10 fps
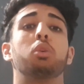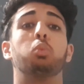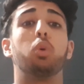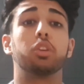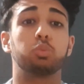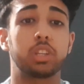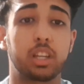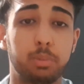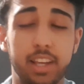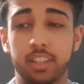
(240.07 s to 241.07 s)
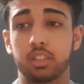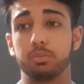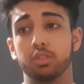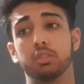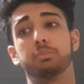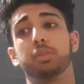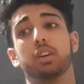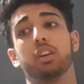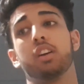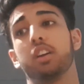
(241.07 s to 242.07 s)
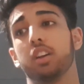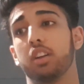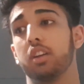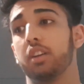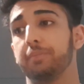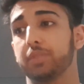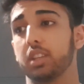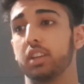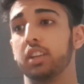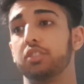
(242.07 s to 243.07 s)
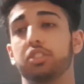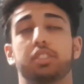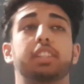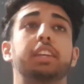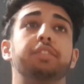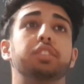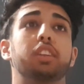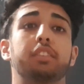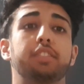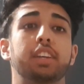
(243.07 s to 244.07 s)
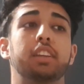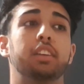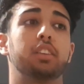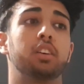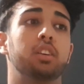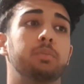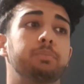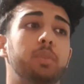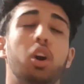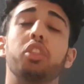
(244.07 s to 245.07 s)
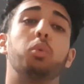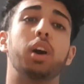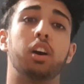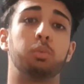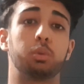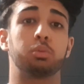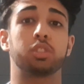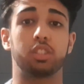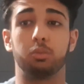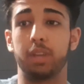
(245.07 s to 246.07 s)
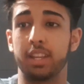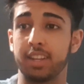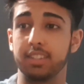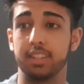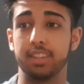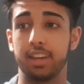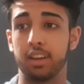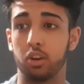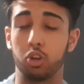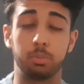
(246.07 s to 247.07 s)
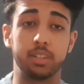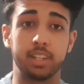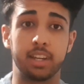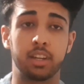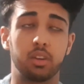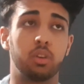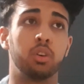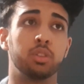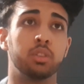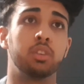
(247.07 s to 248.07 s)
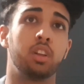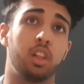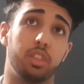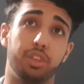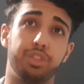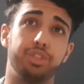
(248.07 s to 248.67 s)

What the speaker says: a 1 week placement, but it just gives you that feeling. Either way, I will still be attending their open day on the